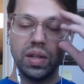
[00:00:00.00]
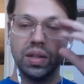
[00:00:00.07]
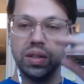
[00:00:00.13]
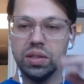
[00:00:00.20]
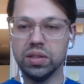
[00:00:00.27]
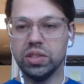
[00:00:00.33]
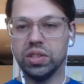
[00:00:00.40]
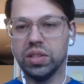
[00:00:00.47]

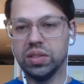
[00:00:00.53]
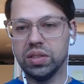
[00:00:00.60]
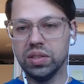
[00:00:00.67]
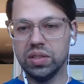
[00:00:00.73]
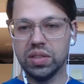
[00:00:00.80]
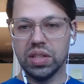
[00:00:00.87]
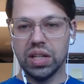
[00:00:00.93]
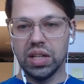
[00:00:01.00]
Justin
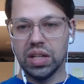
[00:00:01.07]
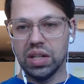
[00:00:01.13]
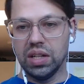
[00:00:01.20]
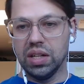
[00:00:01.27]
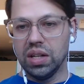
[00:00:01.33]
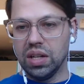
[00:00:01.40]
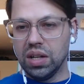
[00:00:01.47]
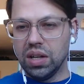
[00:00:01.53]
said
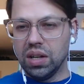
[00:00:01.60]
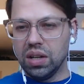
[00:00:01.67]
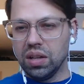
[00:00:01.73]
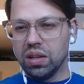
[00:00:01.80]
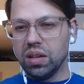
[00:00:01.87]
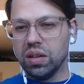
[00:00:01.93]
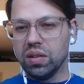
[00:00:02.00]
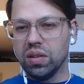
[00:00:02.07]
the other
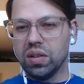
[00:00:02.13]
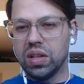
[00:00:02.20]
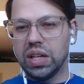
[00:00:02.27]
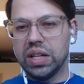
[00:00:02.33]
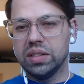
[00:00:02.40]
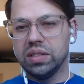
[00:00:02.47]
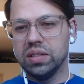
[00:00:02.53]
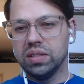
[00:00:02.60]

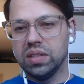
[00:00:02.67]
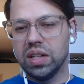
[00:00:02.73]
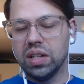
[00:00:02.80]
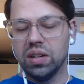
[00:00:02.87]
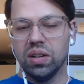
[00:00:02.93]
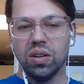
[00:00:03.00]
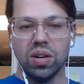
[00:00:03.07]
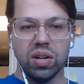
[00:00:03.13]
classes that are
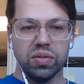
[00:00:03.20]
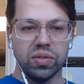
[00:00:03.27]
offered.